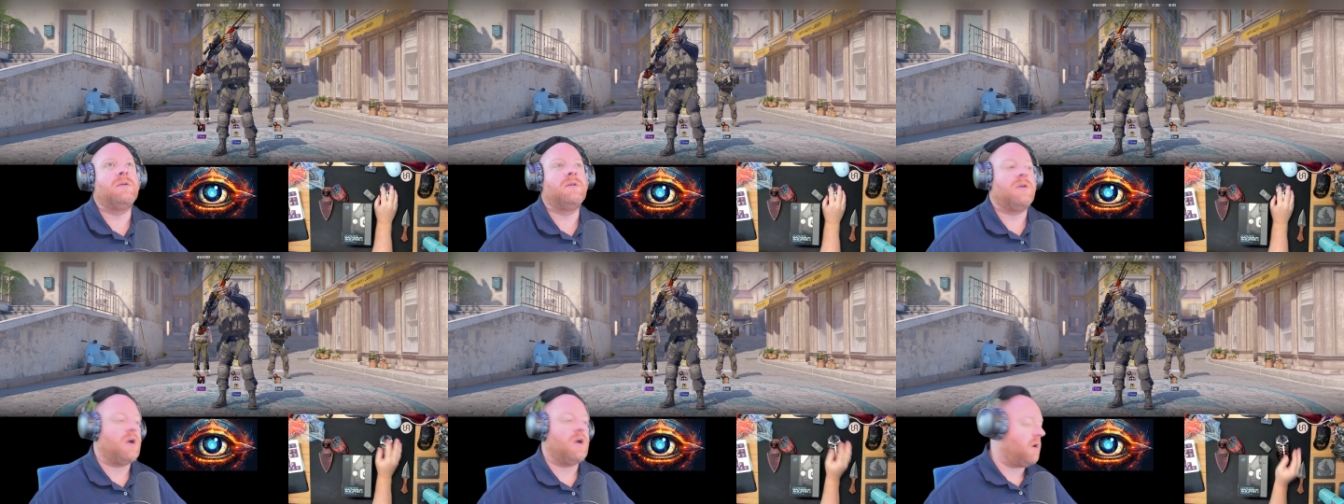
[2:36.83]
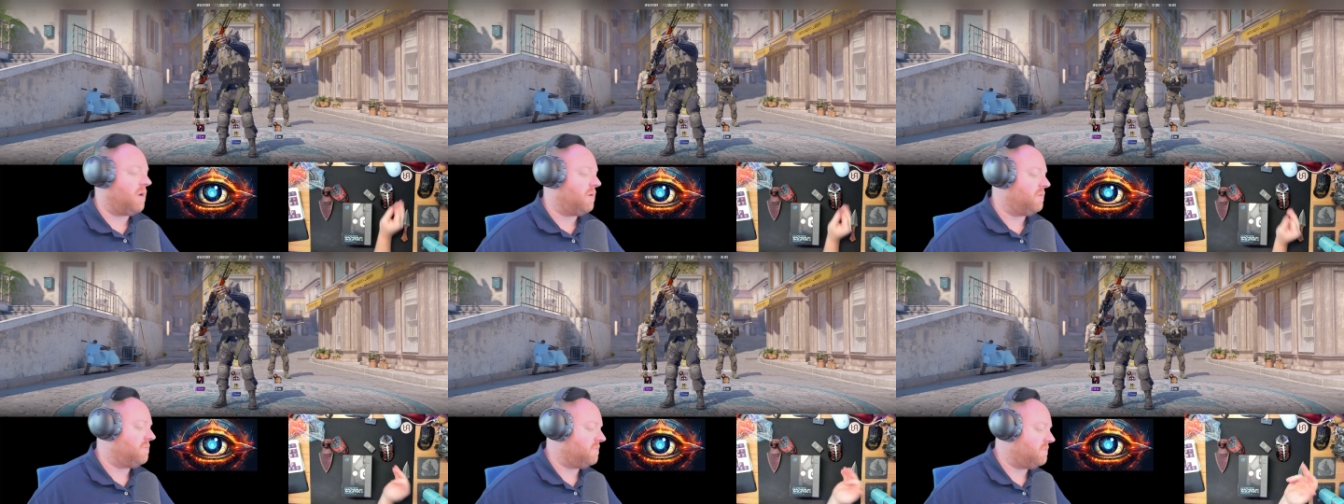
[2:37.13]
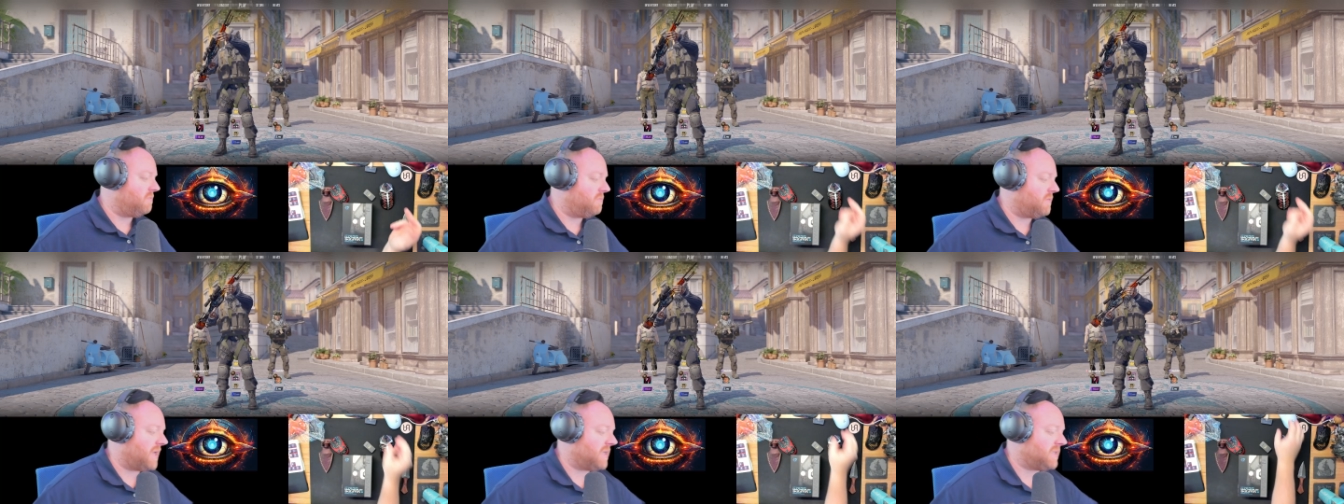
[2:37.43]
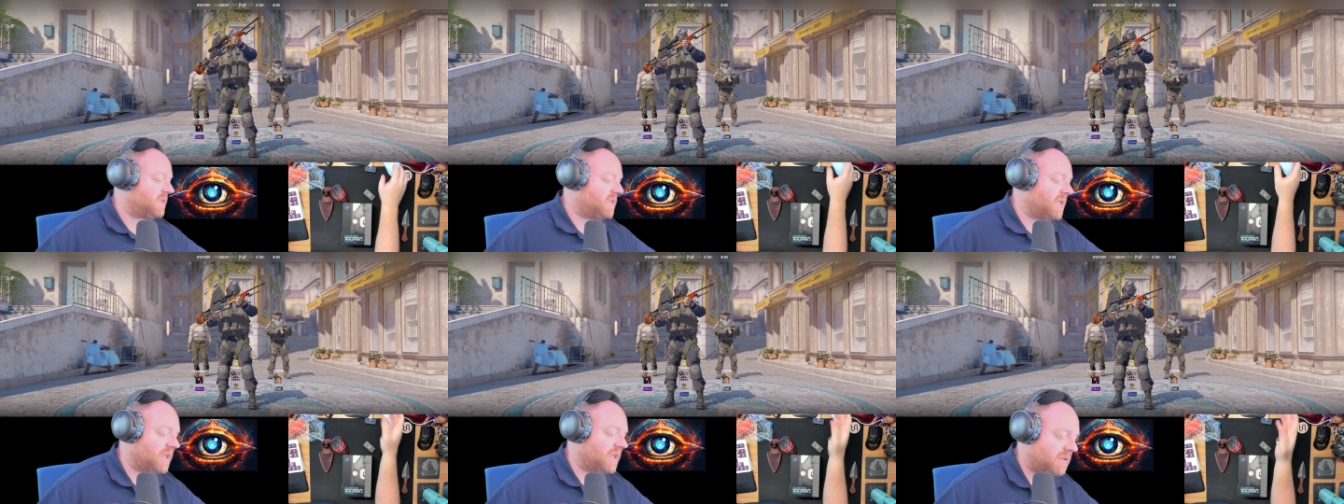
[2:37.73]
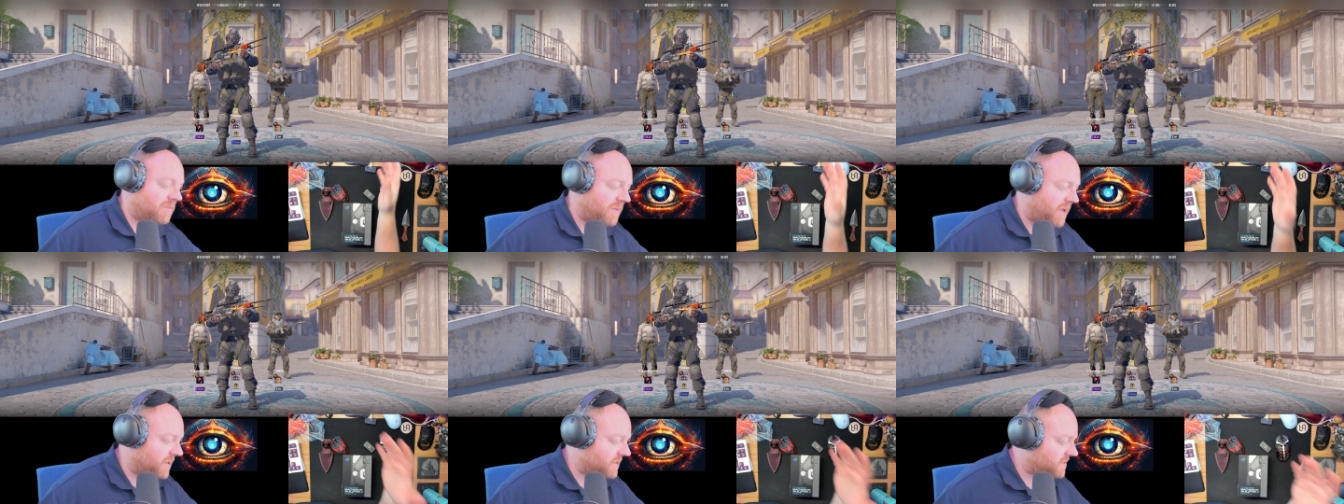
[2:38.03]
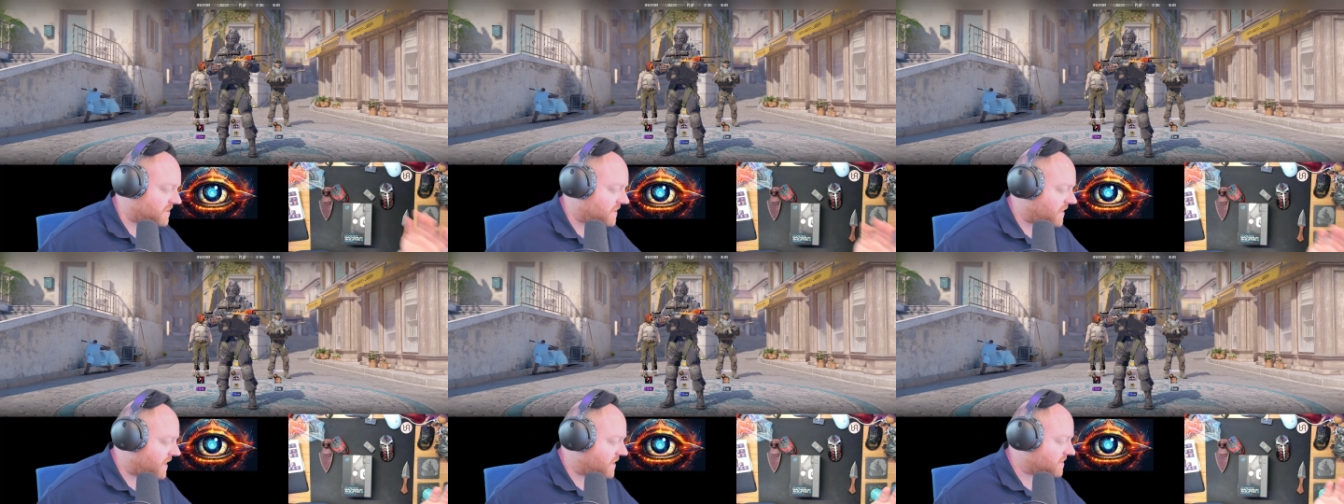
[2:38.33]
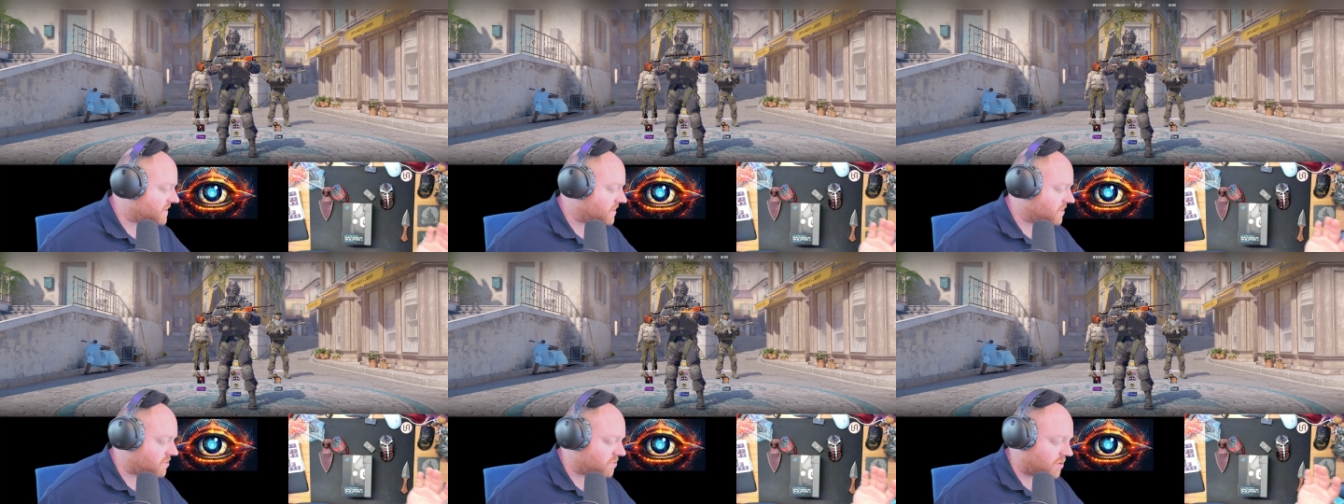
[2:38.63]
Oh, that's not the mouse that has
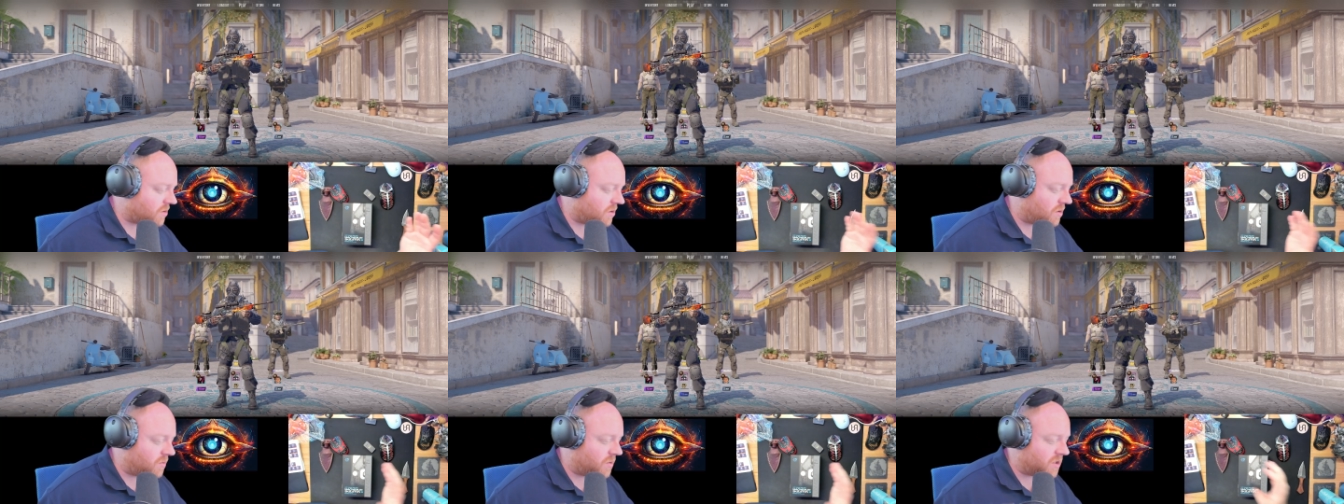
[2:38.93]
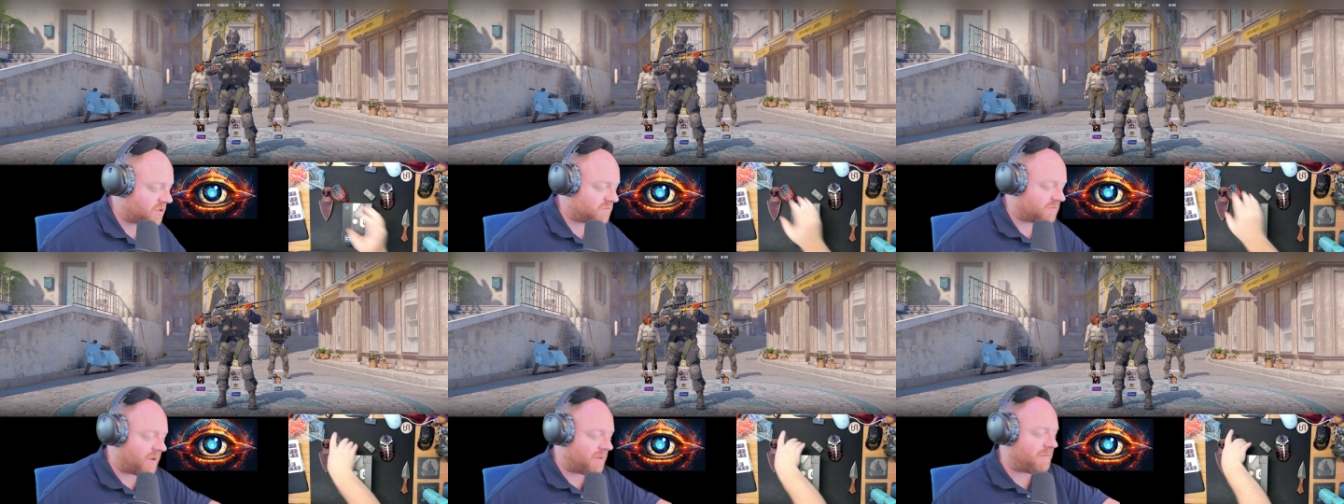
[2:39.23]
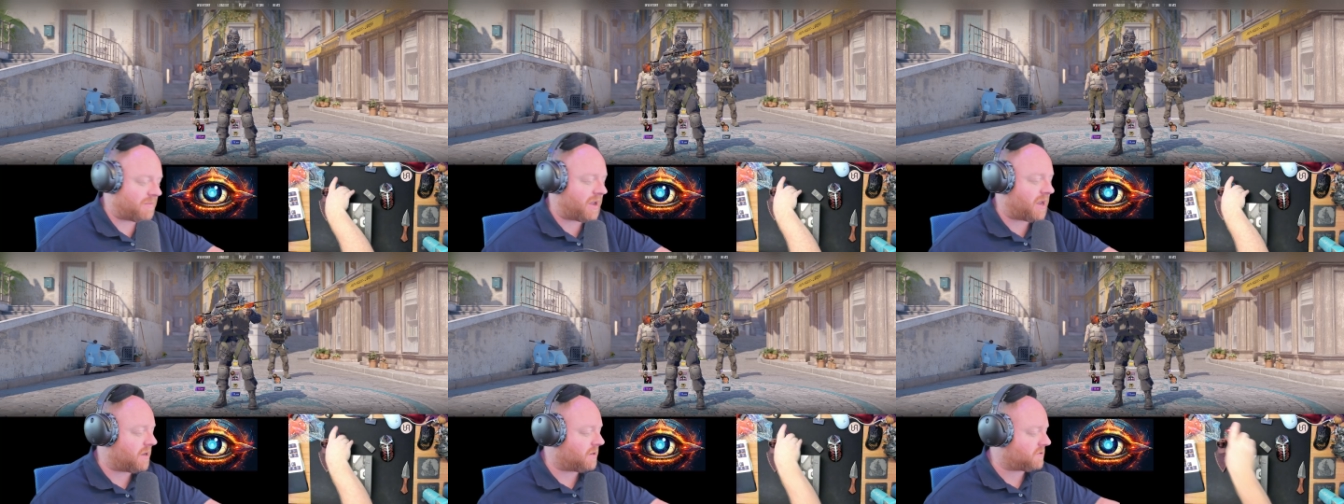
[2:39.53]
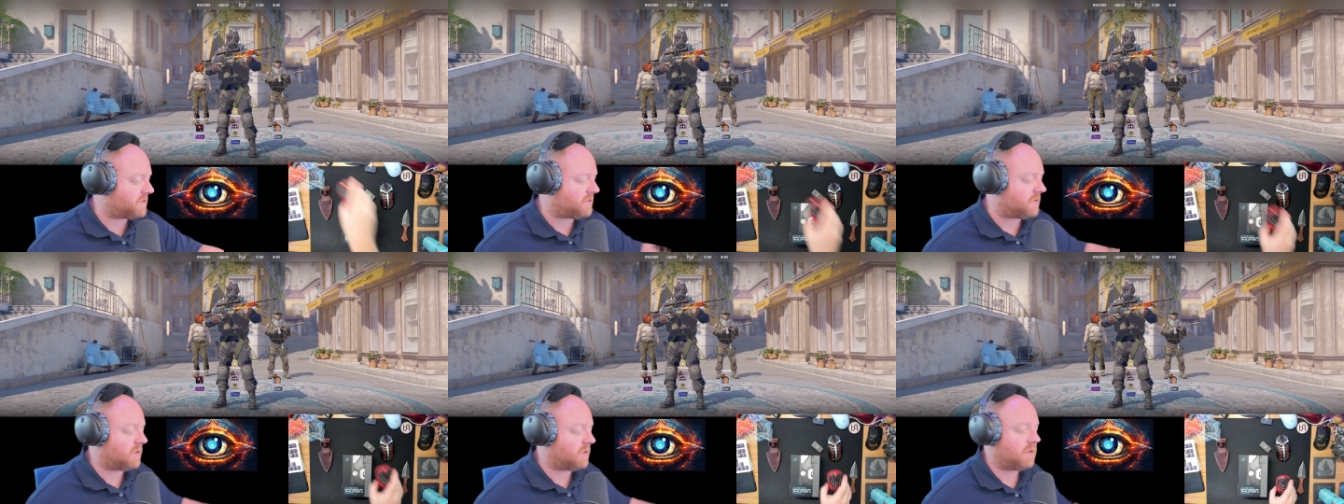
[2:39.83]
control. Where's my mouse?